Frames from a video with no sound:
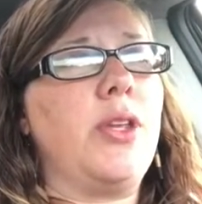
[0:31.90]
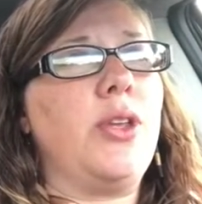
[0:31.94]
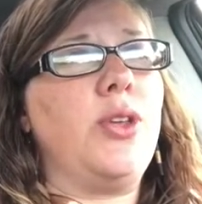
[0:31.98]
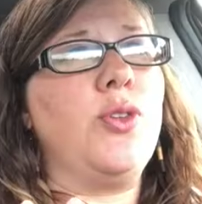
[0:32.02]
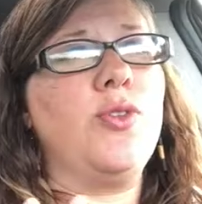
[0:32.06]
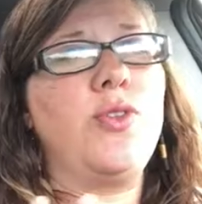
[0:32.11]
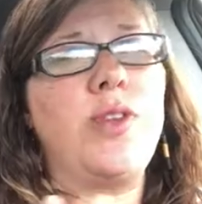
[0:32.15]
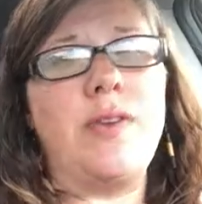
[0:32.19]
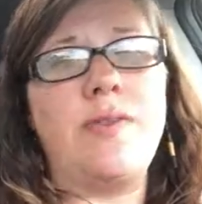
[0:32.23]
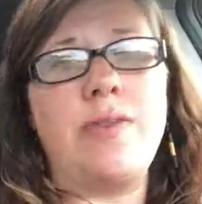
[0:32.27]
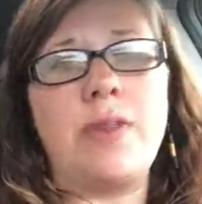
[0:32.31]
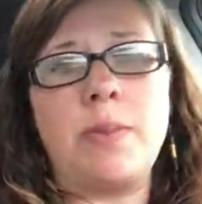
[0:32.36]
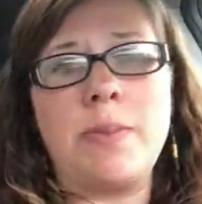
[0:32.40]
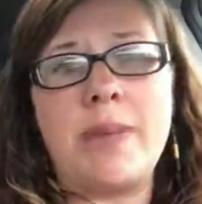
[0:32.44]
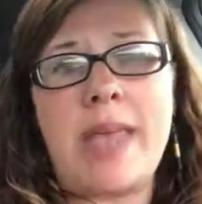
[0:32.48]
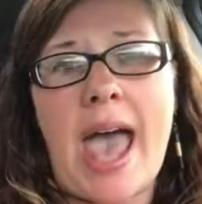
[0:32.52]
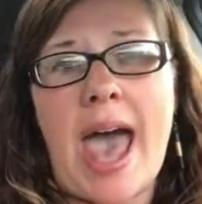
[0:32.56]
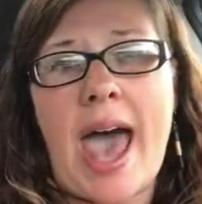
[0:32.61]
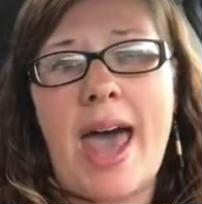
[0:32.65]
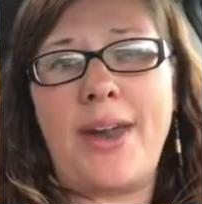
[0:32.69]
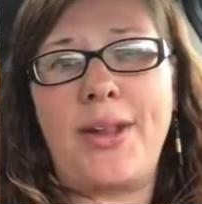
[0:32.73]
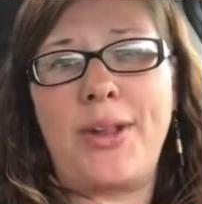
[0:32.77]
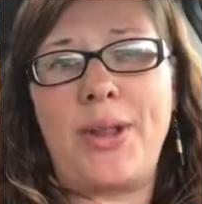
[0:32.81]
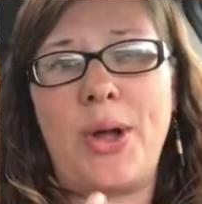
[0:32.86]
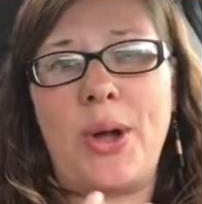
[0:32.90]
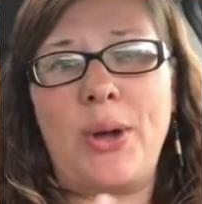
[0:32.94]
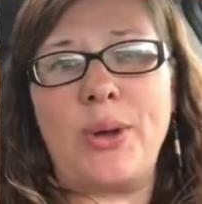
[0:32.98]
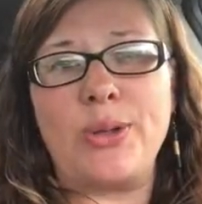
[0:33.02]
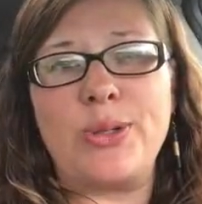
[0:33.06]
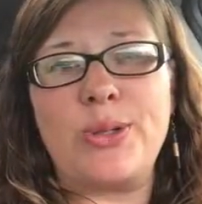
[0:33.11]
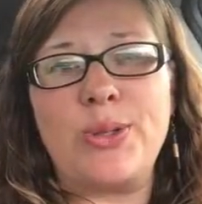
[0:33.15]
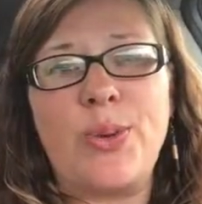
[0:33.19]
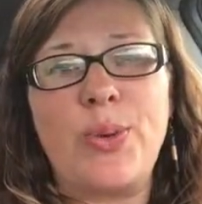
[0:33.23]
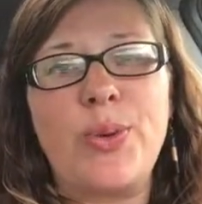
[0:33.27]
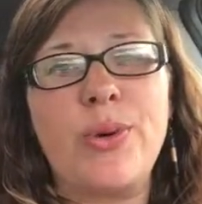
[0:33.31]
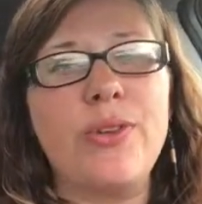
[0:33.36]
you've given them
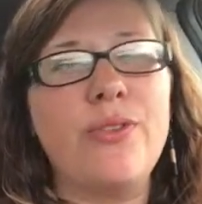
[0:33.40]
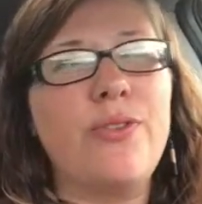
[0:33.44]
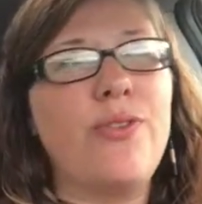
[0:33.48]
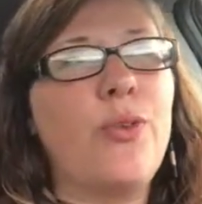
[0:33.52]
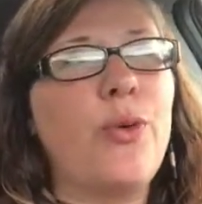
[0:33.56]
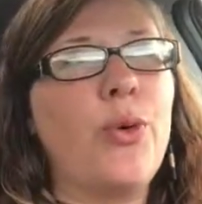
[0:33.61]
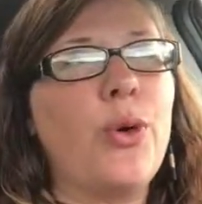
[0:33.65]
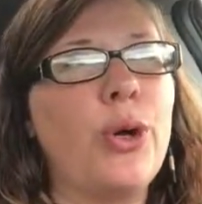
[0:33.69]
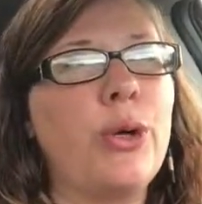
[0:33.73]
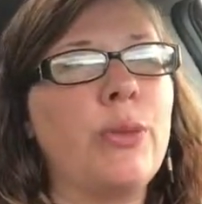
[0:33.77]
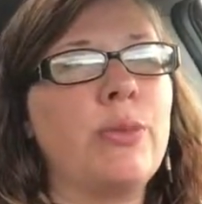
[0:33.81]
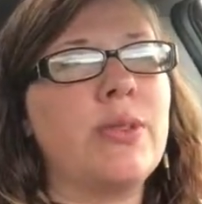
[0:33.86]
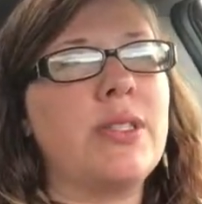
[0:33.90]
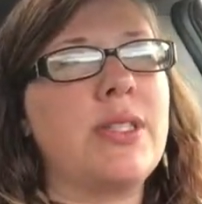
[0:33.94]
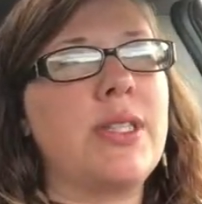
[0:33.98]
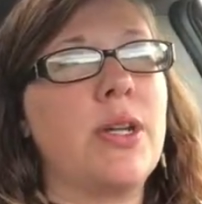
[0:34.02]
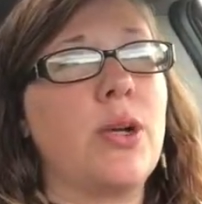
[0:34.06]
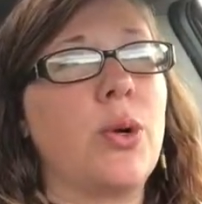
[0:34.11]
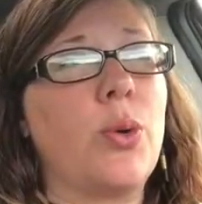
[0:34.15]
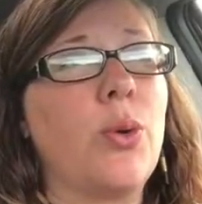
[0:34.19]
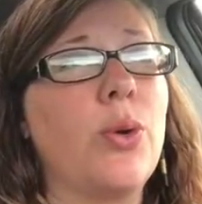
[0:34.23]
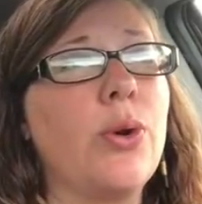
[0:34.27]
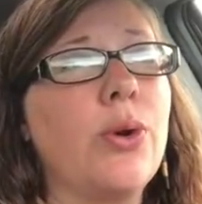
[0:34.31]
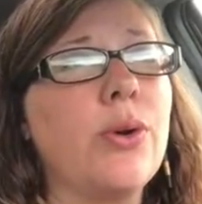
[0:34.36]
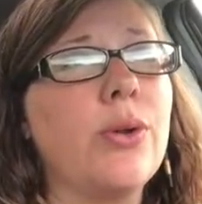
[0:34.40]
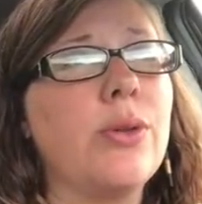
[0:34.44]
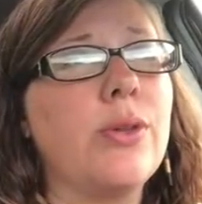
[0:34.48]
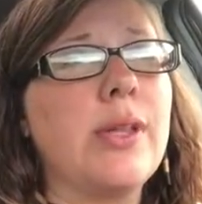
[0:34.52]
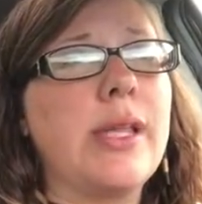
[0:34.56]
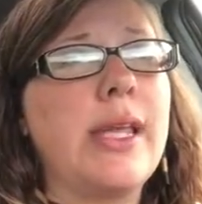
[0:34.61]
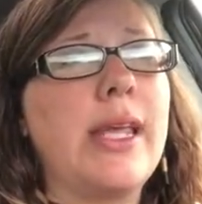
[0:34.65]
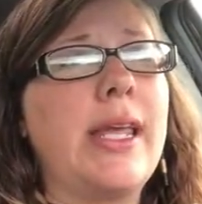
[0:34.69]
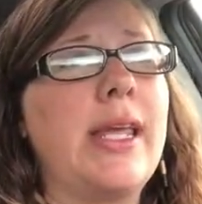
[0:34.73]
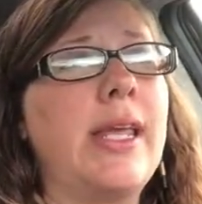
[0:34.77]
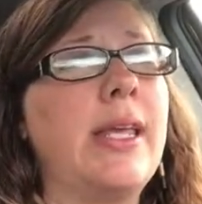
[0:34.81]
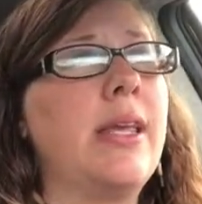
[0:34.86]
catalogs, order forms, their order
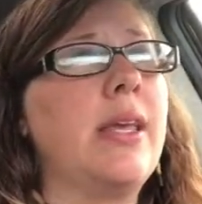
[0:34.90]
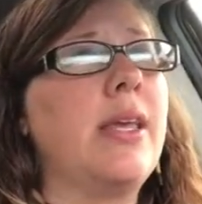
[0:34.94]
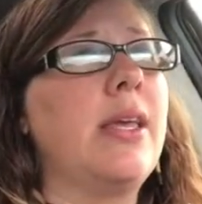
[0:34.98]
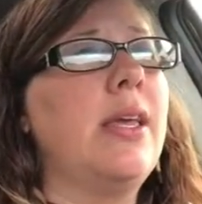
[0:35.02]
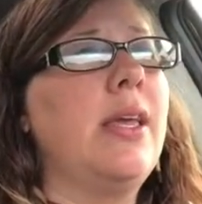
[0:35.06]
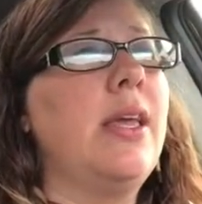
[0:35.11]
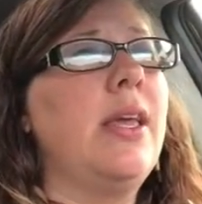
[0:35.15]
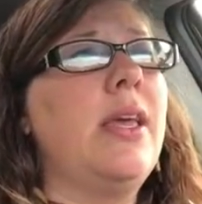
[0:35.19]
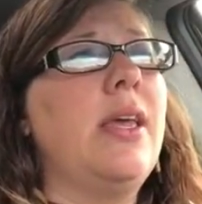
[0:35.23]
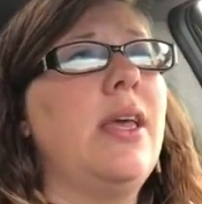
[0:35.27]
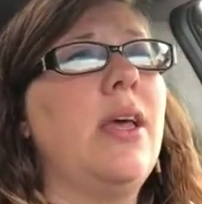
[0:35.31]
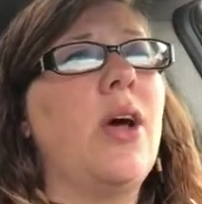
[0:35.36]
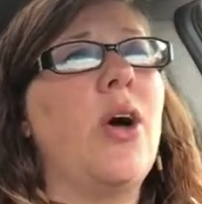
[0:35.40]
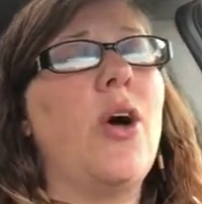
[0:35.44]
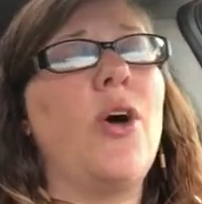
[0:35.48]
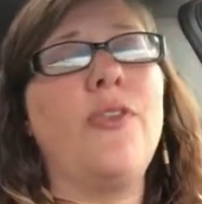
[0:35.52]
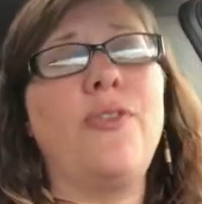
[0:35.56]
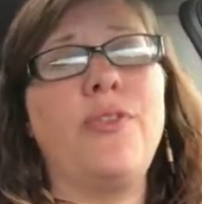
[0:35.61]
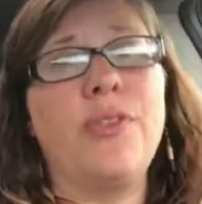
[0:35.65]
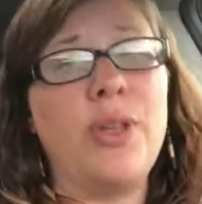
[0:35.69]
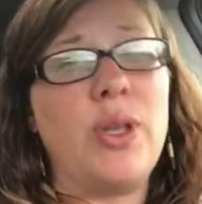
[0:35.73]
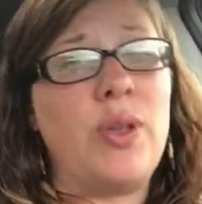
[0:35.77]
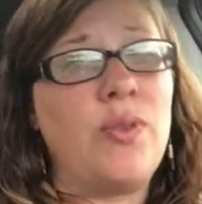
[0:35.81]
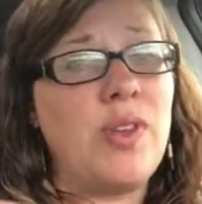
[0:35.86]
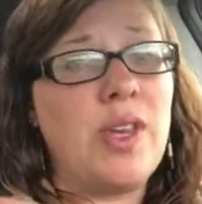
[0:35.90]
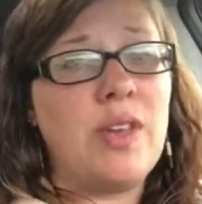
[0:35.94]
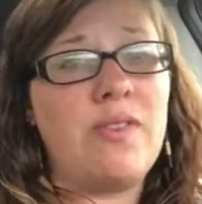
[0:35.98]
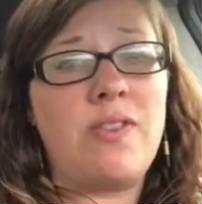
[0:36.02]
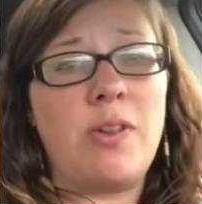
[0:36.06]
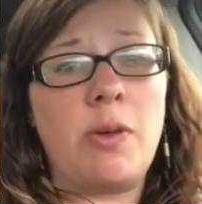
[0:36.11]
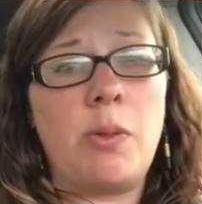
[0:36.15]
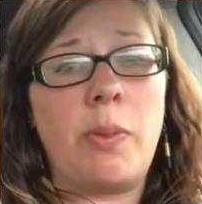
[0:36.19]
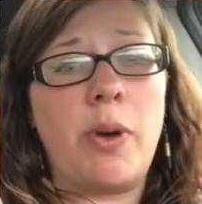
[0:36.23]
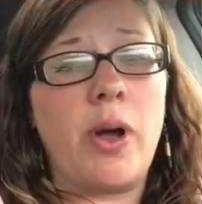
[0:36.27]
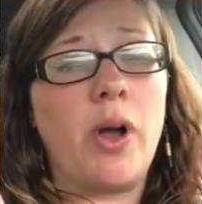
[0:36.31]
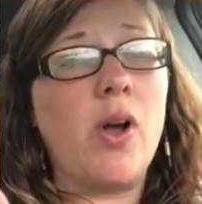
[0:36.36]
link, hopefully you've
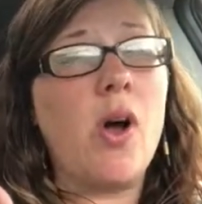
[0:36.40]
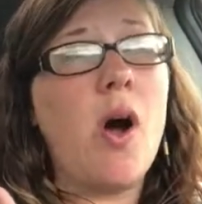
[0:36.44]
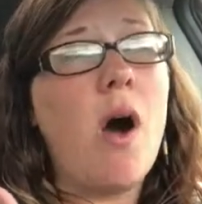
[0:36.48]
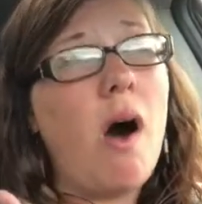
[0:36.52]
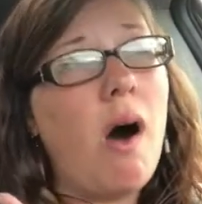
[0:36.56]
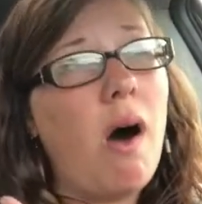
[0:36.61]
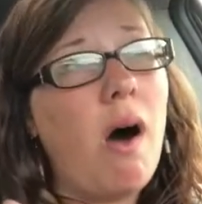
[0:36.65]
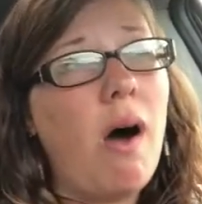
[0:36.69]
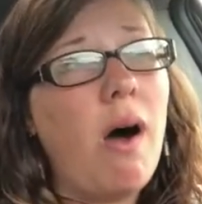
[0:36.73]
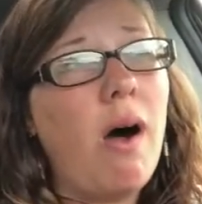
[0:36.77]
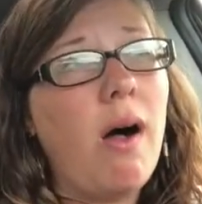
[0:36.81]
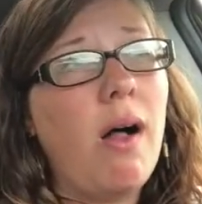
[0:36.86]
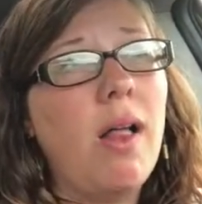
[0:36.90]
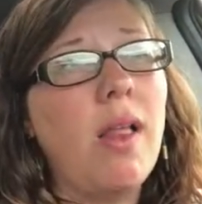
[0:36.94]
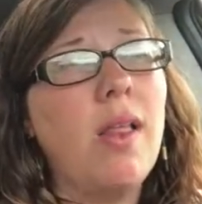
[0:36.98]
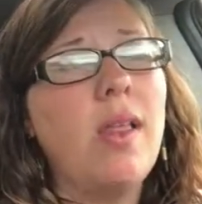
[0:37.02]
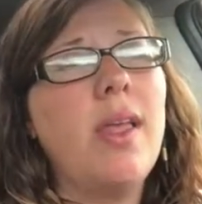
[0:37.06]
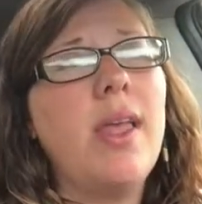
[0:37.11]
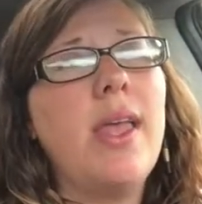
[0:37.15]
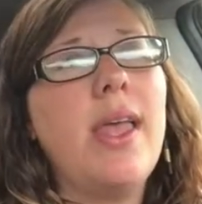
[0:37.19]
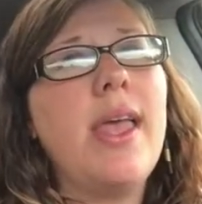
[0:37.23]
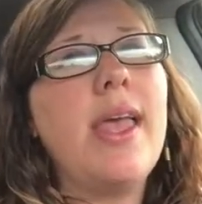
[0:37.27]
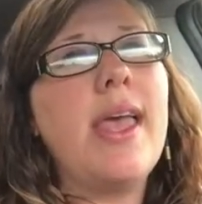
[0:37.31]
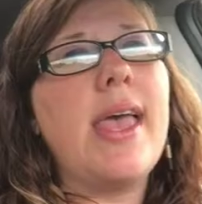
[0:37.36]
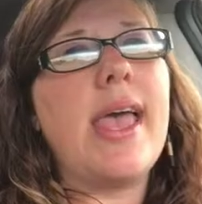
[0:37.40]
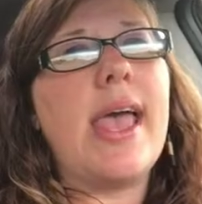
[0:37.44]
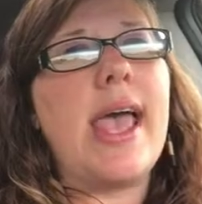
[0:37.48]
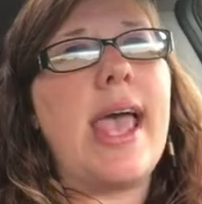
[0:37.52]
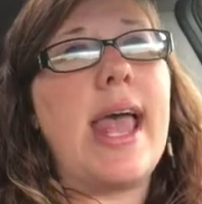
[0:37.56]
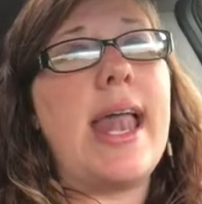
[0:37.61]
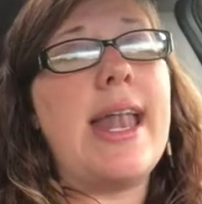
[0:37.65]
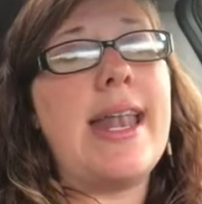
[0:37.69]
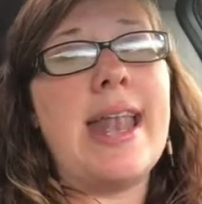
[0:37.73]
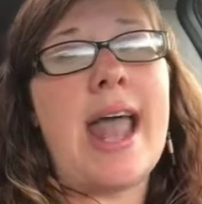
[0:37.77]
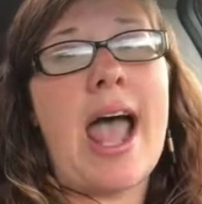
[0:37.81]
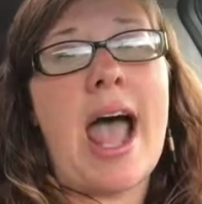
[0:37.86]
given them a call,
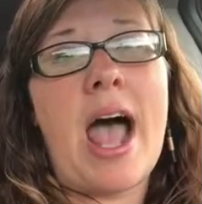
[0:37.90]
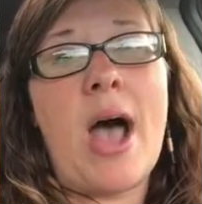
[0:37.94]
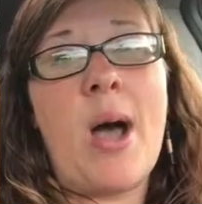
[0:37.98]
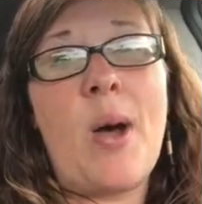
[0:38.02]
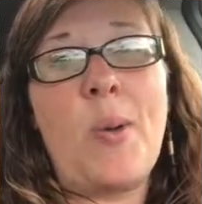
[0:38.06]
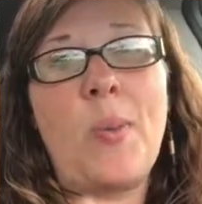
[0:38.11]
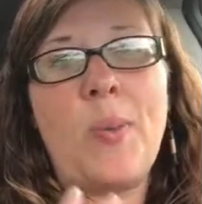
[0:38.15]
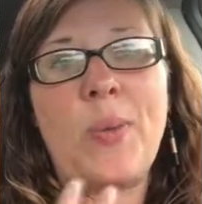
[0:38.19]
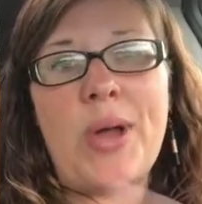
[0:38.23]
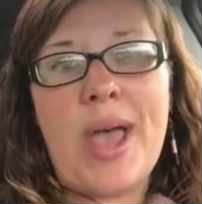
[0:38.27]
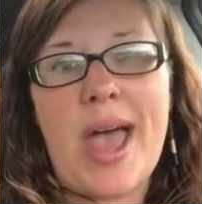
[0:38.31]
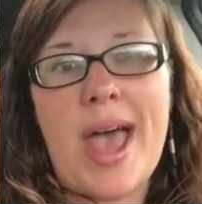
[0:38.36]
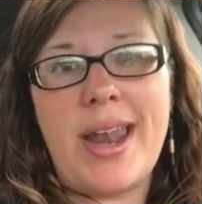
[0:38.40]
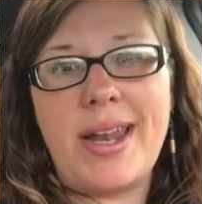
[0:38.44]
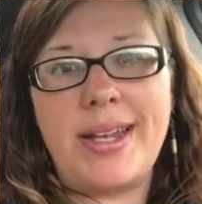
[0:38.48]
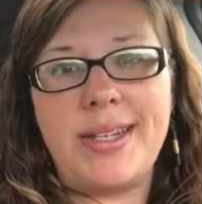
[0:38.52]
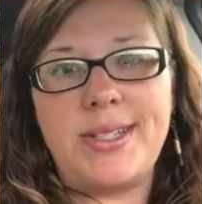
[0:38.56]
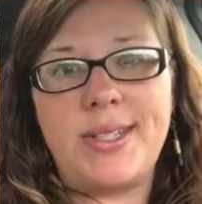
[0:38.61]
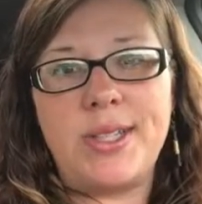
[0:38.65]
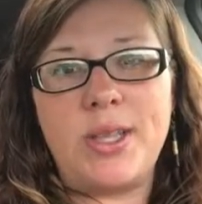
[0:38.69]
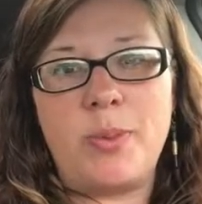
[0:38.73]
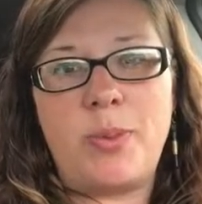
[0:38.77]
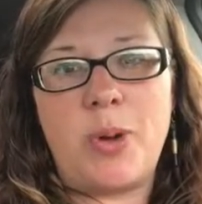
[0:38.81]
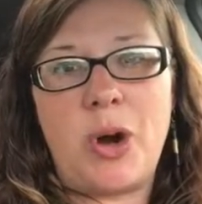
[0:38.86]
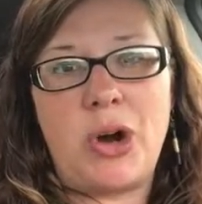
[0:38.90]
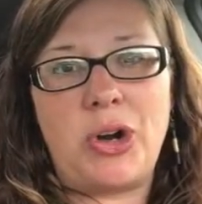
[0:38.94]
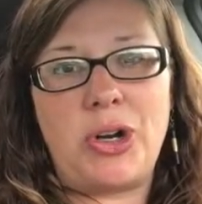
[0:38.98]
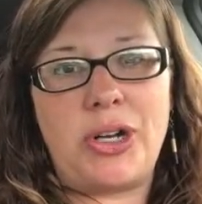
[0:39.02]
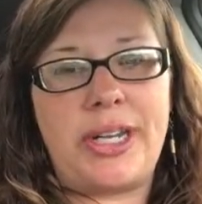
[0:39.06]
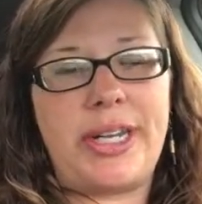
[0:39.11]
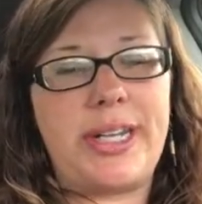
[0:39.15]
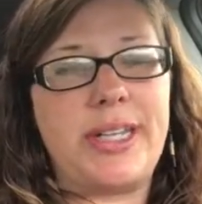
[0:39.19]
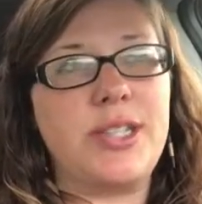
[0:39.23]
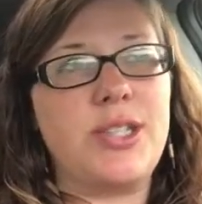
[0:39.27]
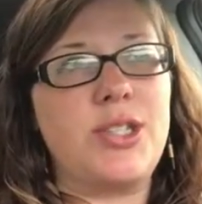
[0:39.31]
and now we're headed to the party.